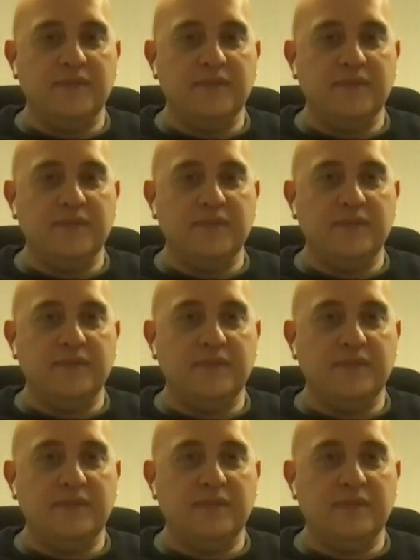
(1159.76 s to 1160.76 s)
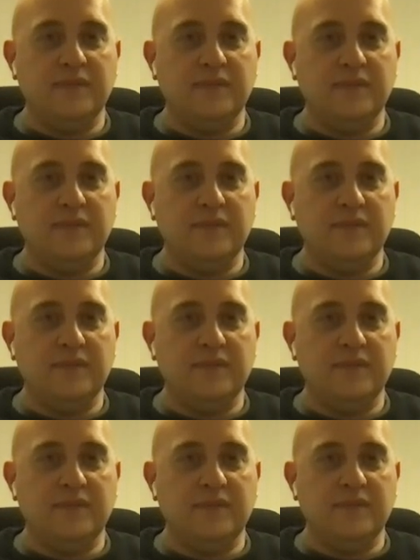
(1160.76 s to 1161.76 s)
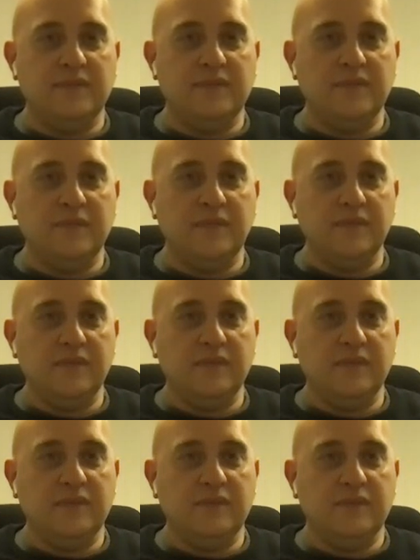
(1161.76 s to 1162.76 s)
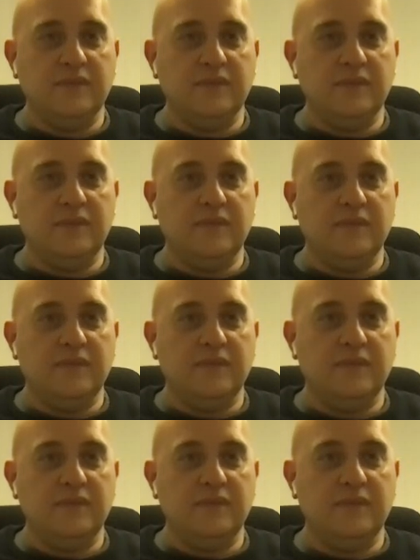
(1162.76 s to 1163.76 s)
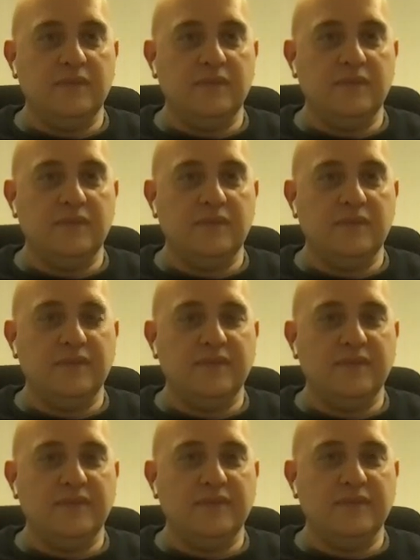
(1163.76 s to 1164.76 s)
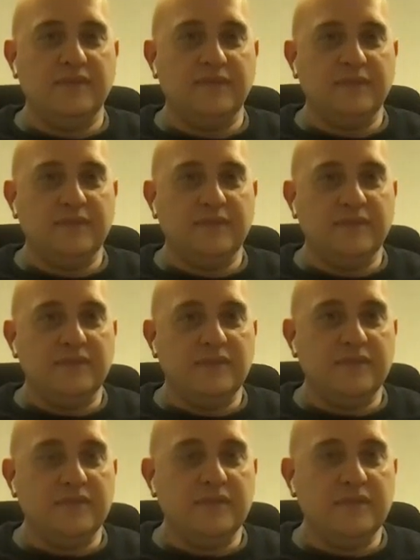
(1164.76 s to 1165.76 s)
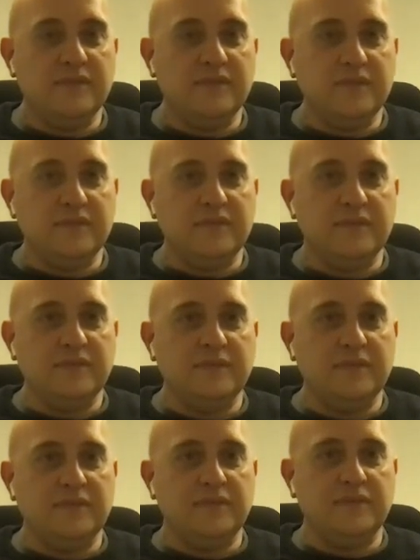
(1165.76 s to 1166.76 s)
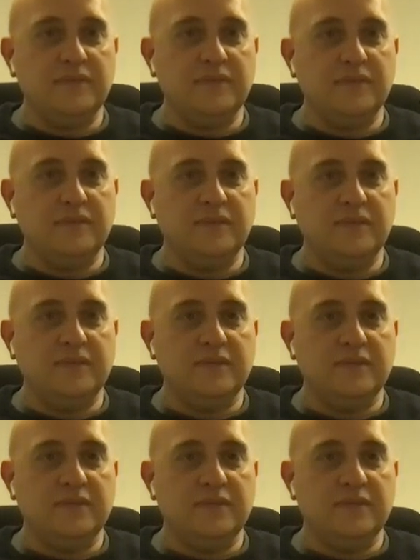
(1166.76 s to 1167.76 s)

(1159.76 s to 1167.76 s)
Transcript: [no speech]